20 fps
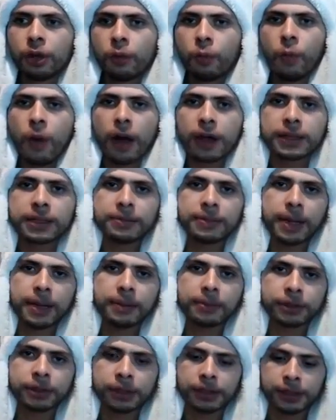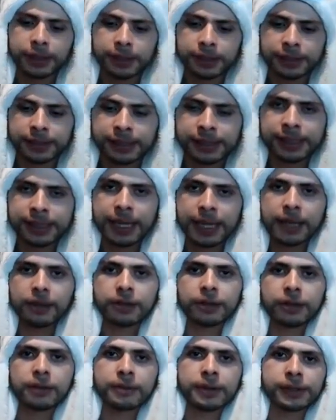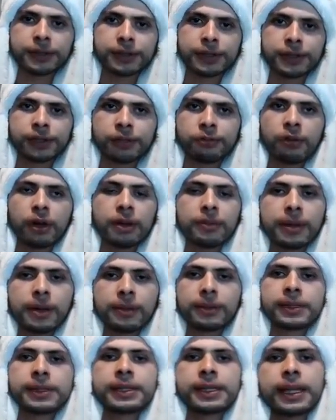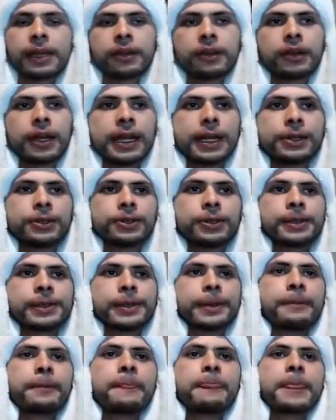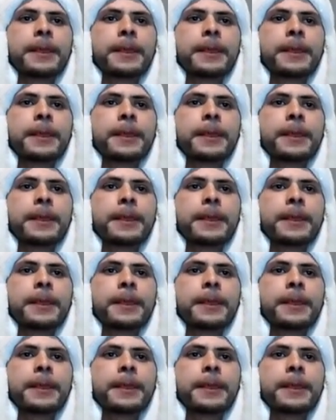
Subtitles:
want to be able to scale your business. You want to be able to scale your agency.